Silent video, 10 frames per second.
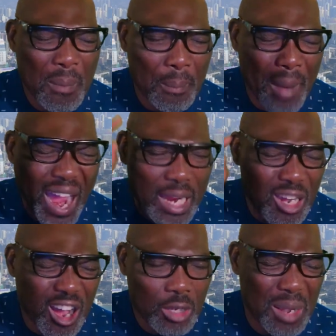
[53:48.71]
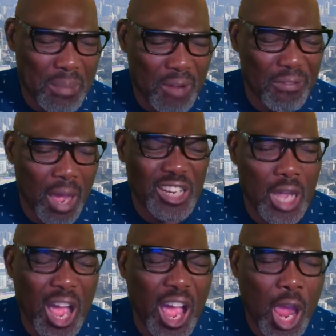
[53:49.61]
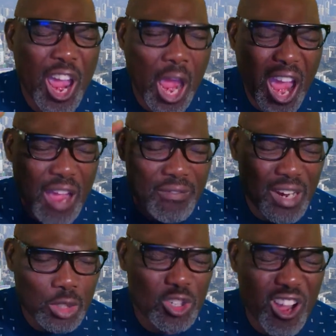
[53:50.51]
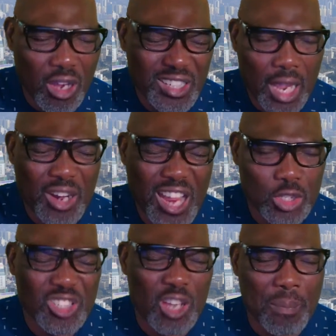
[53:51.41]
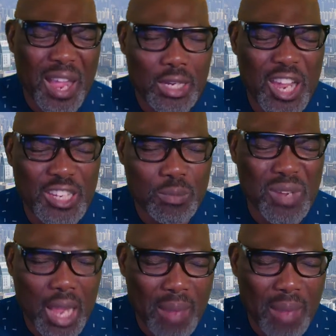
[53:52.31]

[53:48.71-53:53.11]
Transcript: My God and my Father, every tongue that rises up against me